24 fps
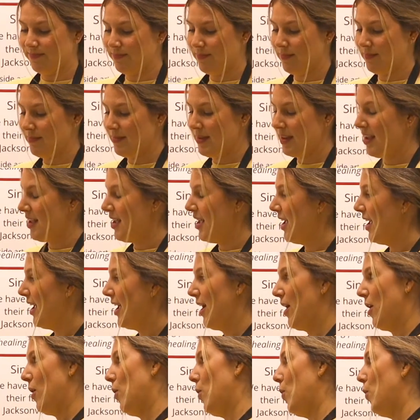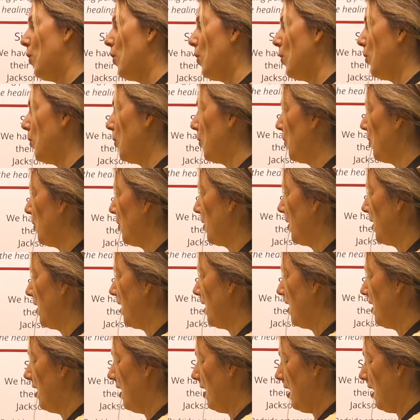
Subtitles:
Yeah, I had no idea they had lobster ice cream up there.